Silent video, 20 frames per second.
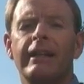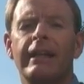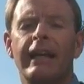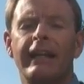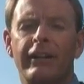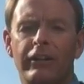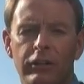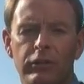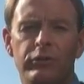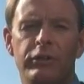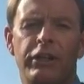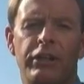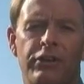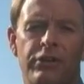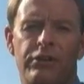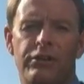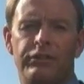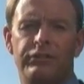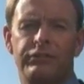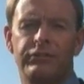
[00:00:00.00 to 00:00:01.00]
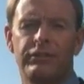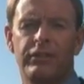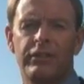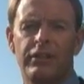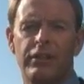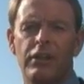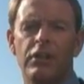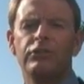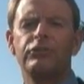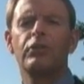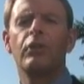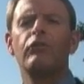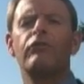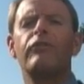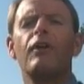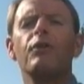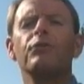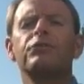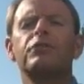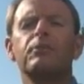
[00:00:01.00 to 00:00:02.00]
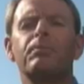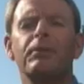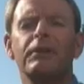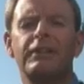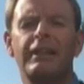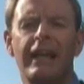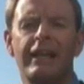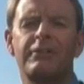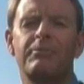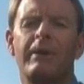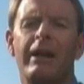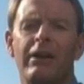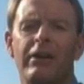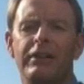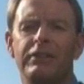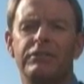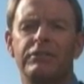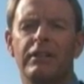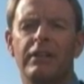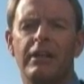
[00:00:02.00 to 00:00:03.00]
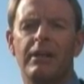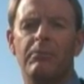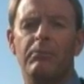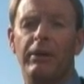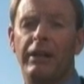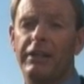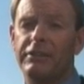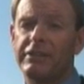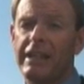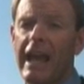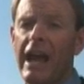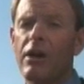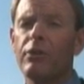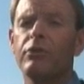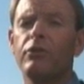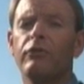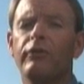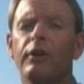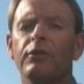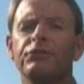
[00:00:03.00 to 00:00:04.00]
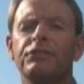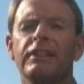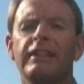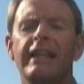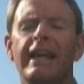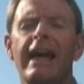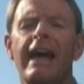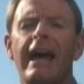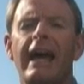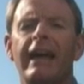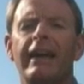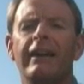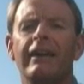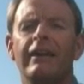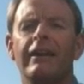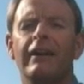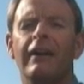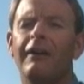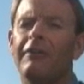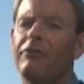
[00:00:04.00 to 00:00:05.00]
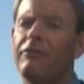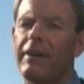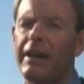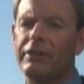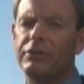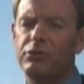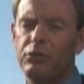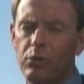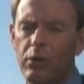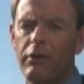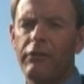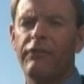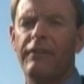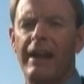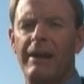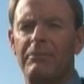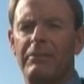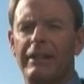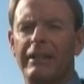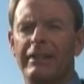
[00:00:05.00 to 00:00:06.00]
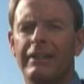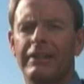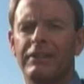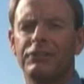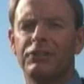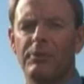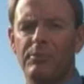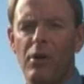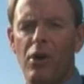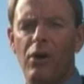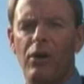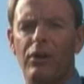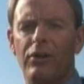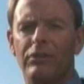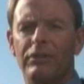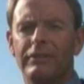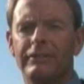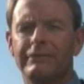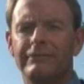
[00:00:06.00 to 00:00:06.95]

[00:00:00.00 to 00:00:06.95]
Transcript: including yours. So vote to protect marriage, because how you vote today affects your family tomorrow.